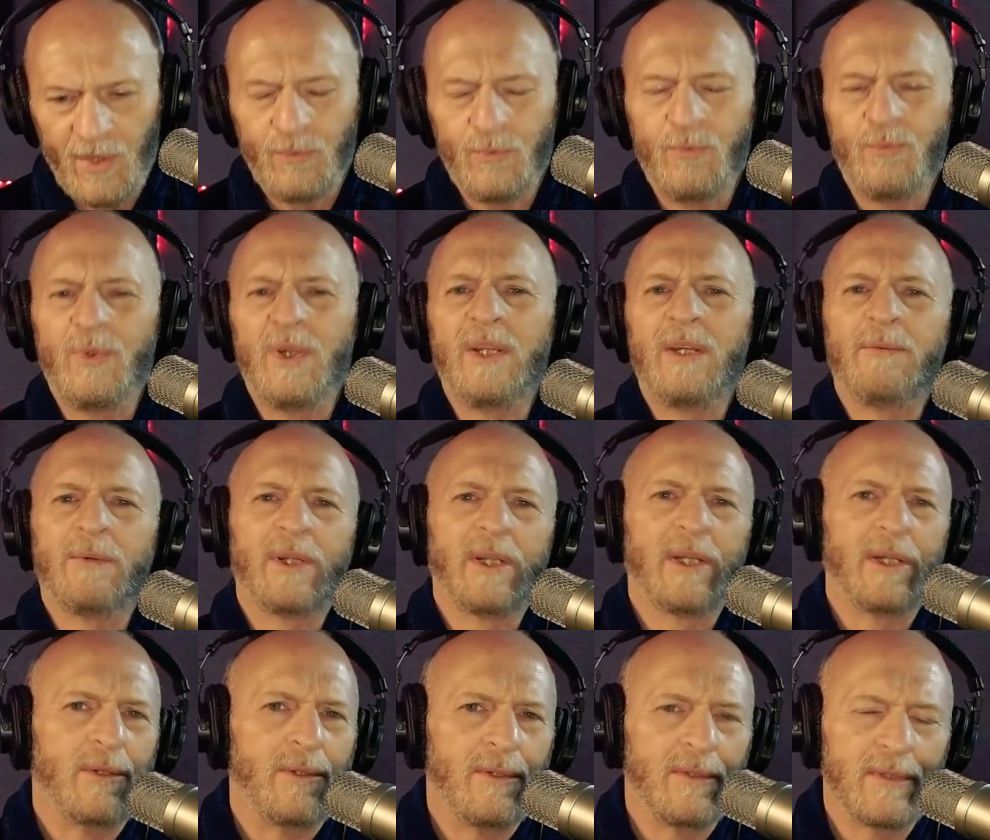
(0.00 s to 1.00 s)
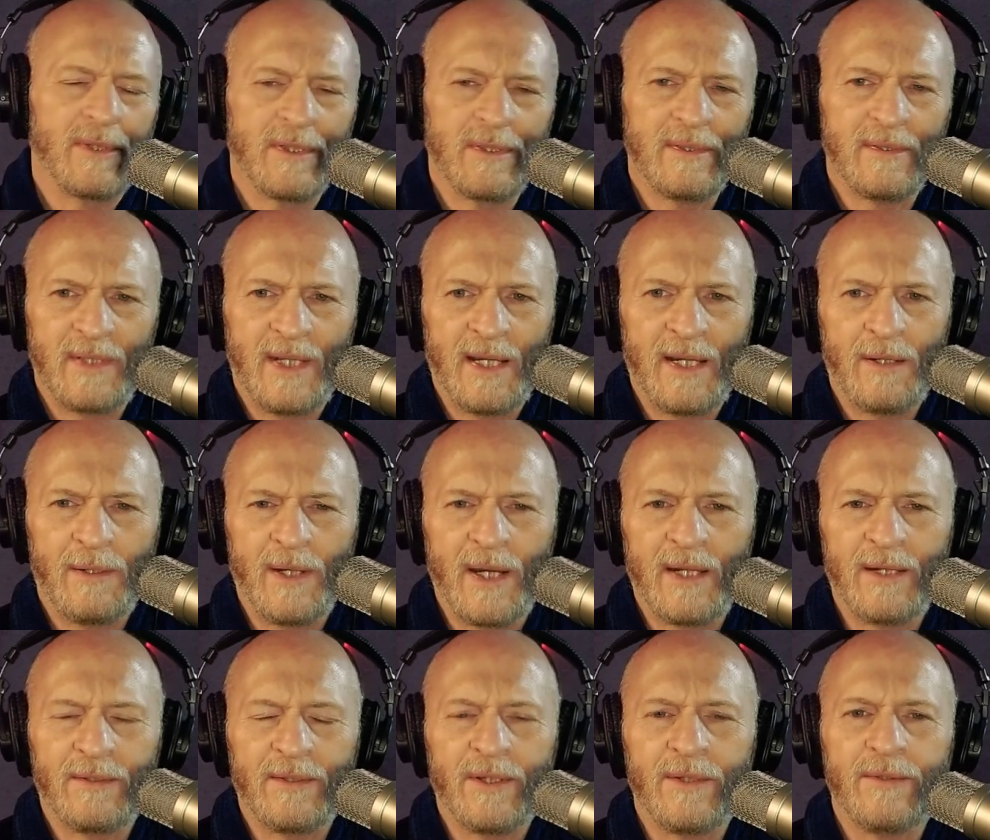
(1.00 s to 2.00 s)
Really, really old now.
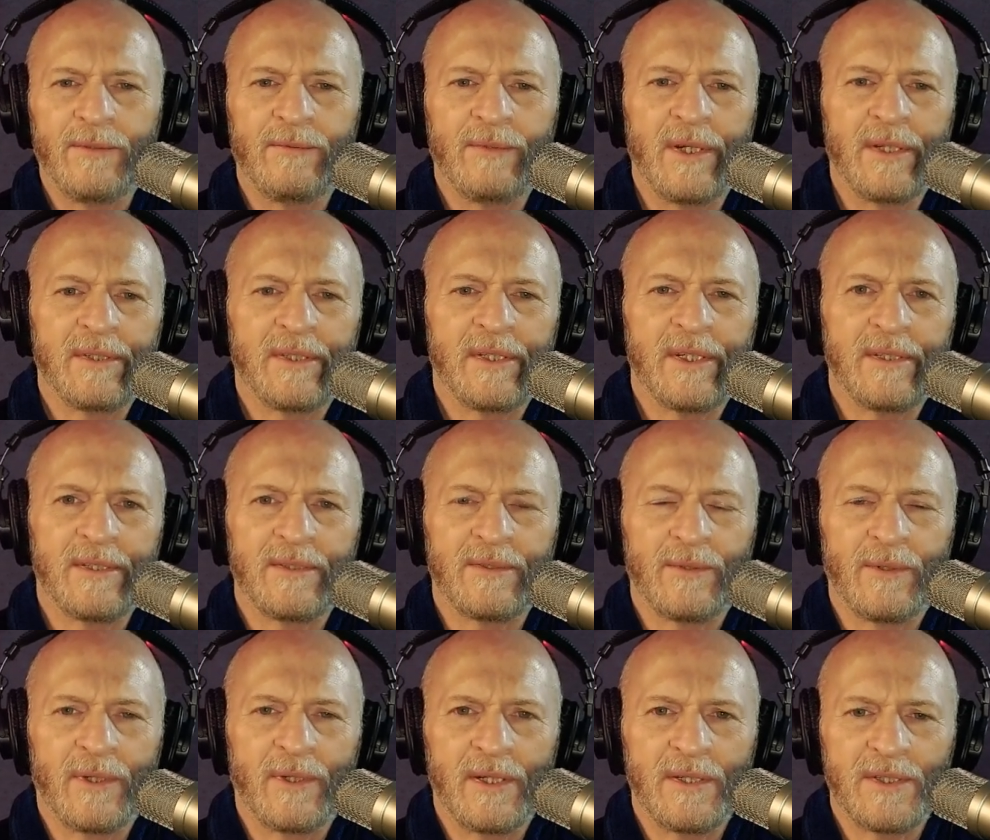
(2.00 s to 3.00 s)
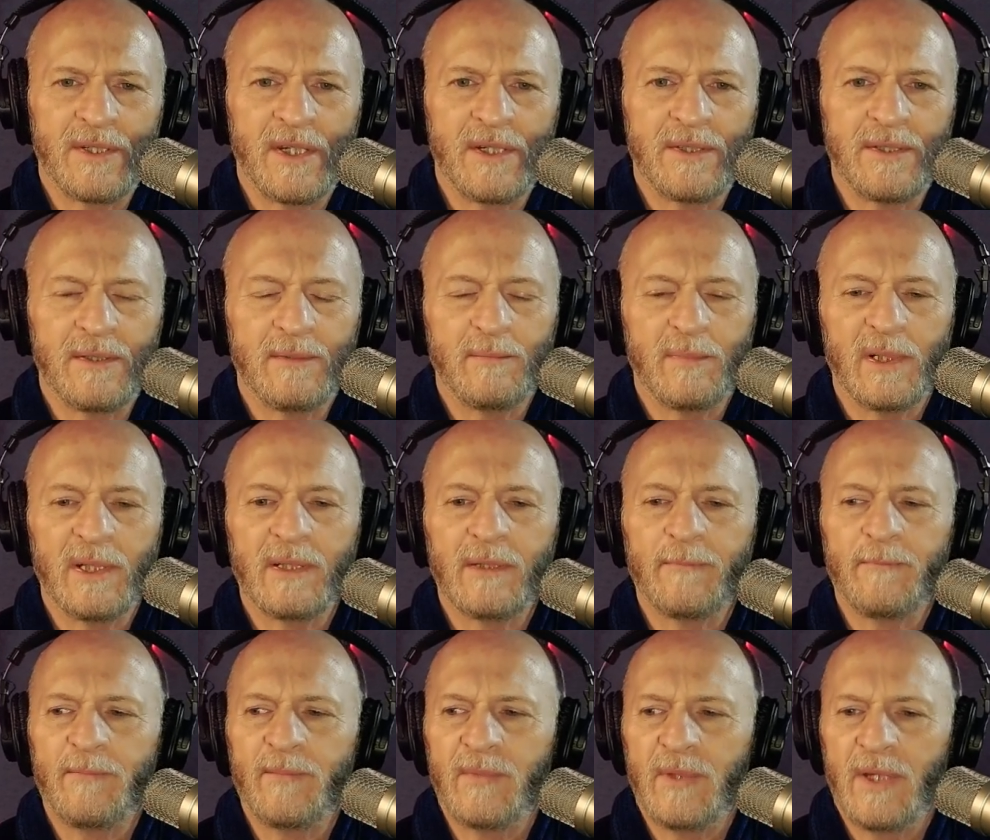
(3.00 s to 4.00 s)
I don't know who runs his organization, but
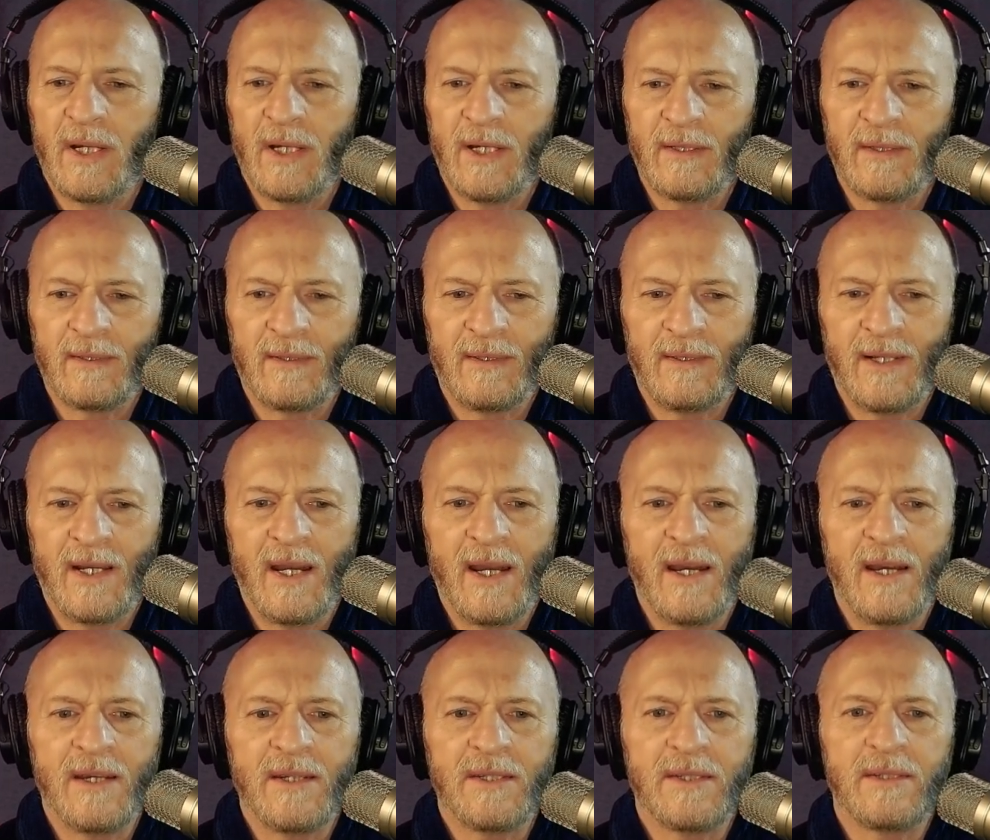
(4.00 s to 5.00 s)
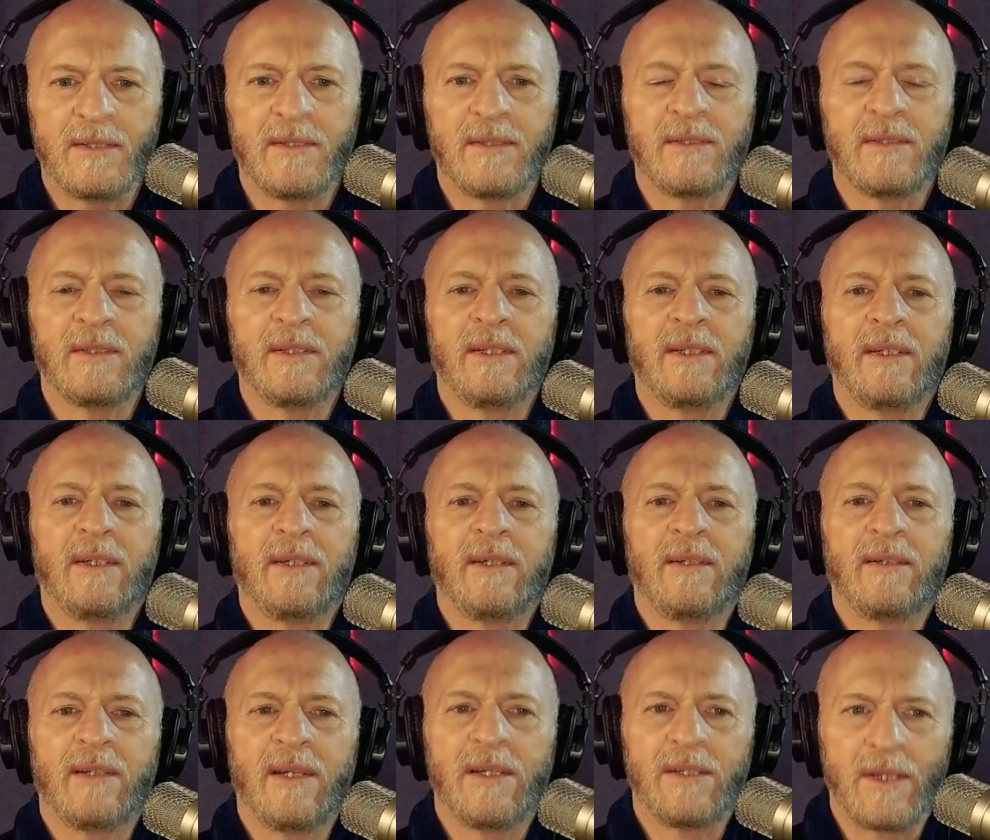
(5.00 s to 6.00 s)
yeah, the last
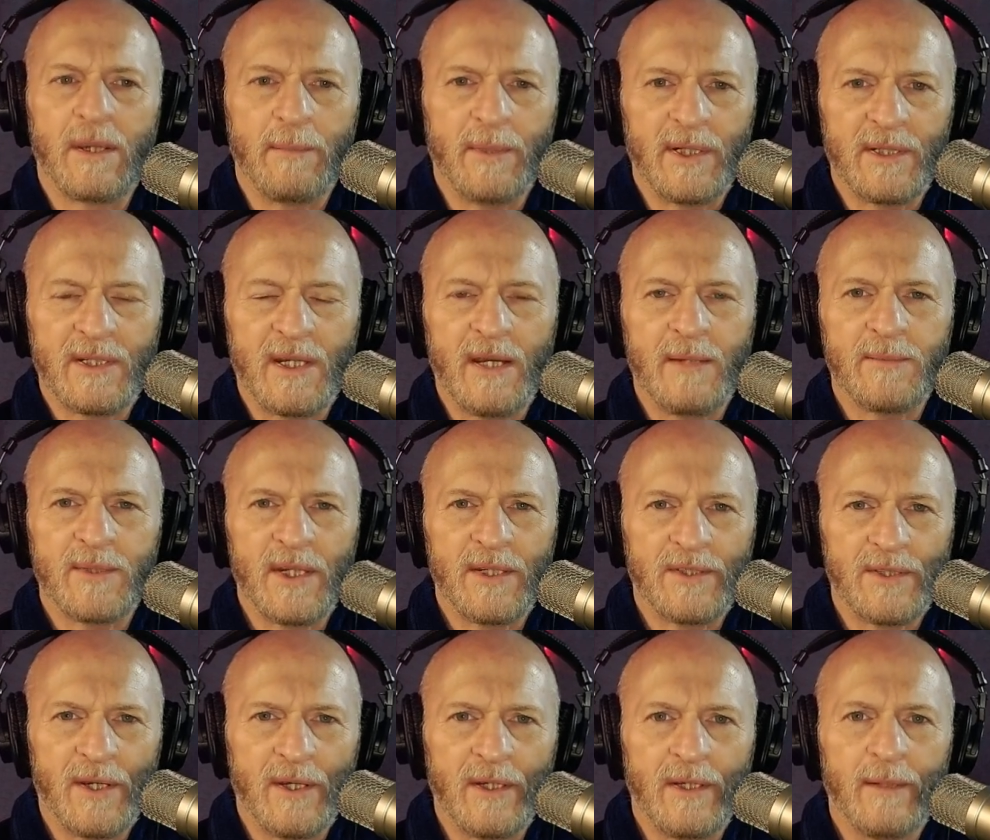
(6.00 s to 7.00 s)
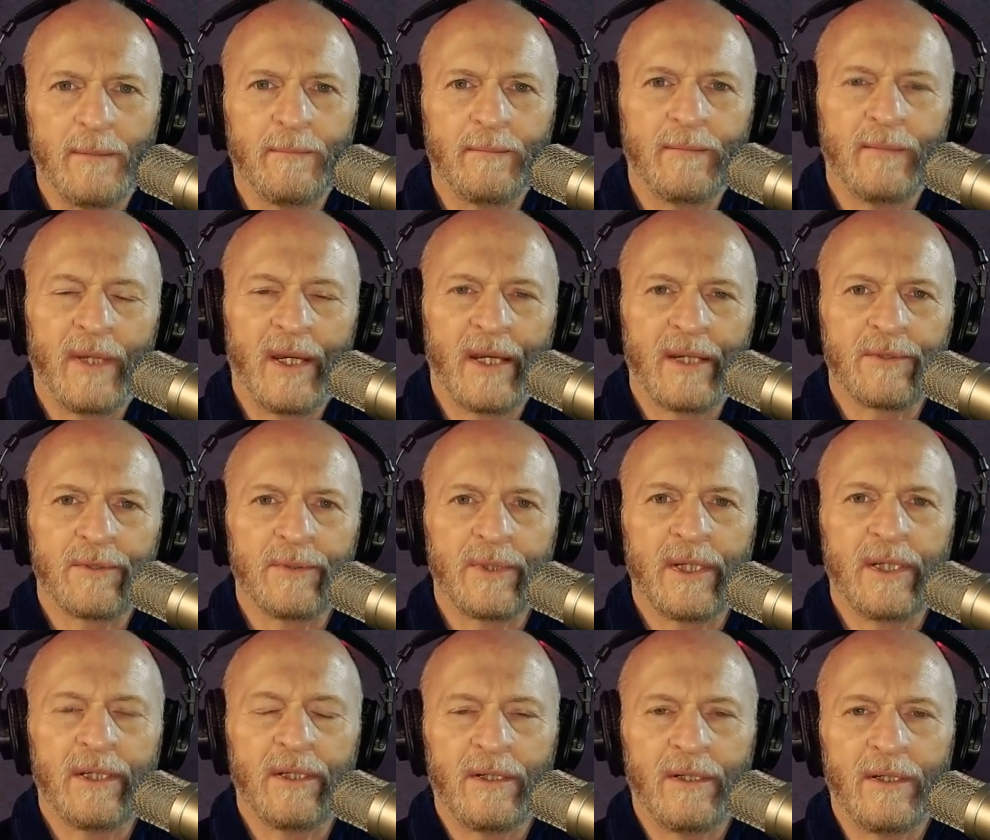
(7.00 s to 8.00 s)
couple of times I saw him
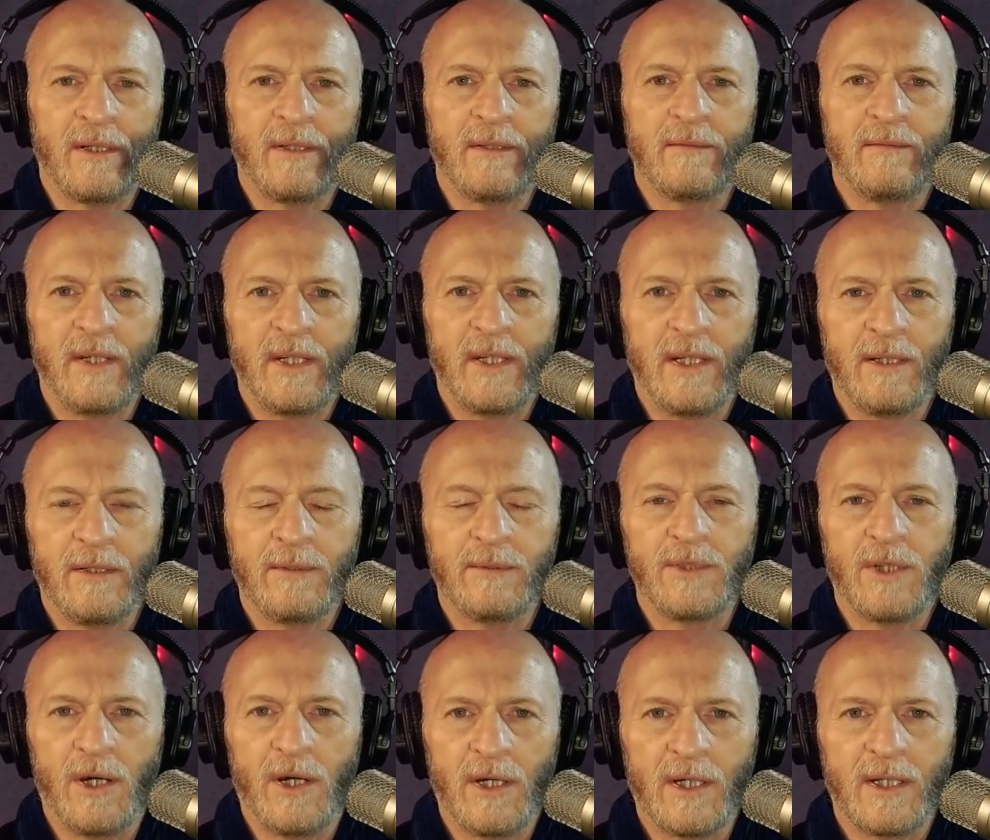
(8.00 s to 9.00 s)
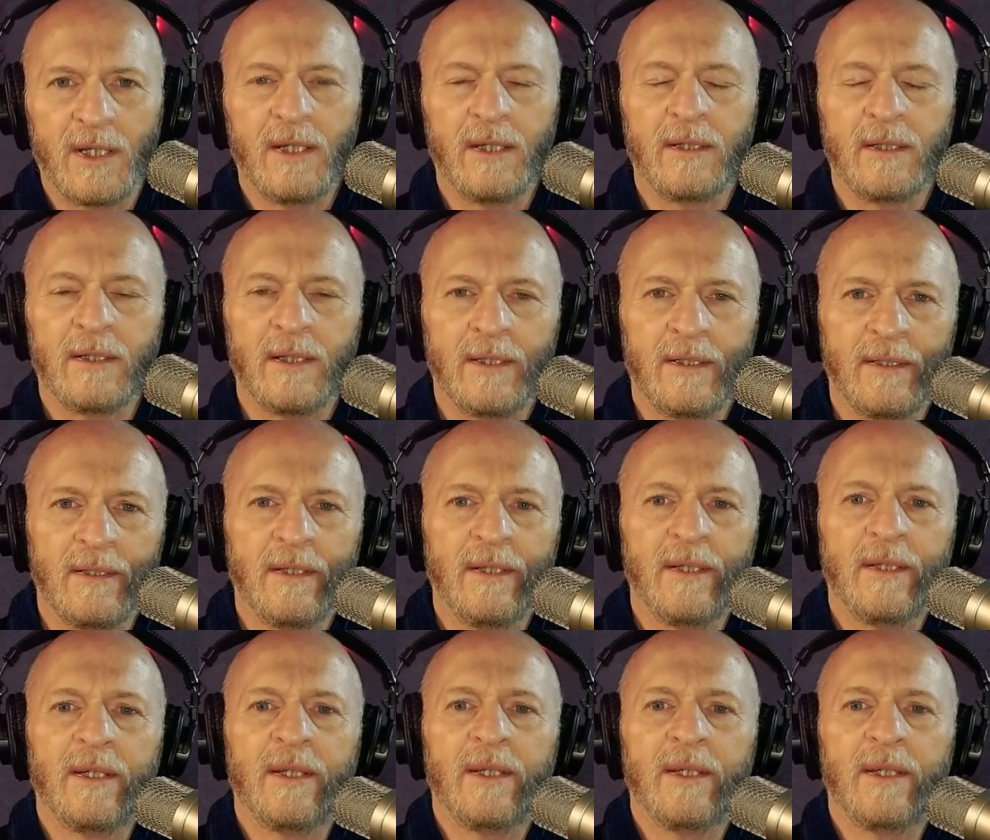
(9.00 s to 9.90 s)
actually on video talking and